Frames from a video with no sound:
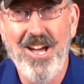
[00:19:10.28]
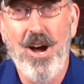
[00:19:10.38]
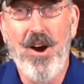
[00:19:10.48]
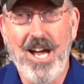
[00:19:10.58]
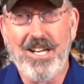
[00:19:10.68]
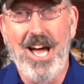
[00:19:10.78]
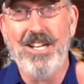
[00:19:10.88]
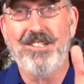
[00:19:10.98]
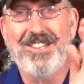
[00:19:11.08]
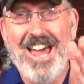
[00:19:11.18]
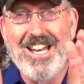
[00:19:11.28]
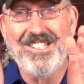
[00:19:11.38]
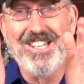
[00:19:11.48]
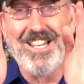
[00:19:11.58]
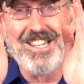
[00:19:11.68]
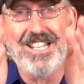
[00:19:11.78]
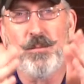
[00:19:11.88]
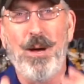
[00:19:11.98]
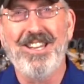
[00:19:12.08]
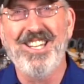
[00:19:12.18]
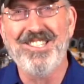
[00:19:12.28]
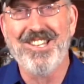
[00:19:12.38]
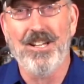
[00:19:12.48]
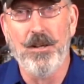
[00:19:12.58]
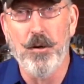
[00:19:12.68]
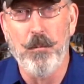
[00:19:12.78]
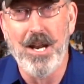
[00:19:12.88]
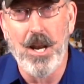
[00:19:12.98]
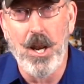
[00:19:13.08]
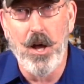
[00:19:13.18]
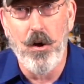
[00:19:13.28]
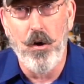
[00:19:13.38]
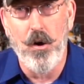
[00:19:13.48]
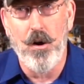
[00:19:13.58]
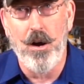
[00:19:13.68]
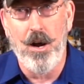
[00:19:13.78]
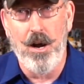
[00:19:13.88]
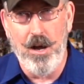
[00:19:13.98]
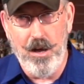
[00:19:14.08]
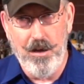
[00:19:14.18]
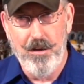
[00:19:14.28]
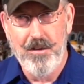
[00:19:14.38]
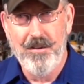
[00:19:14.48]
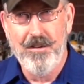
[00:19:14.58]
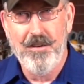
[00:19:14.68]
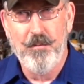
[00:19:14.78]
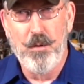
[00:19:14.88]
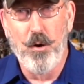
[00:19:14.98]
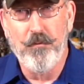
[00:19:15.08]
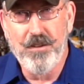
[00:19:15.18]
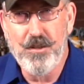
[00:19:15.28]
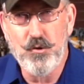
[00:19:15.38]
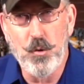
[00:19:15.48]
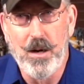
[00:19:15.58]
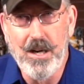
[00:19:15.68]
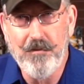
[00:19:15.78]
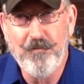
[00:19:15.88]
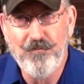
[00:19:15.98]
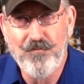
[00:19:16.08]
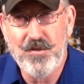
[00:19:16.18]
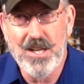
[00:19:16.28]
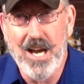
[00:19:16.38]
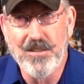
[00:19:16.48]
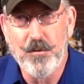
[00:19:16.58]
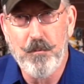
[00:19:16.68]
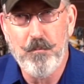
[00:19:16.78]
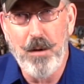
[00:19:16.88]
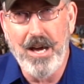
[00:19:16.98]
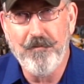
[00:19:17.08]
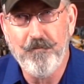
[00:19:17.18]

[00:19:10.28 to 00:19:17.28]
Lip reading: All right, guys, that is it. That's my list. A little bit long, but hopefully you enjoyed it. See you guys. Bye.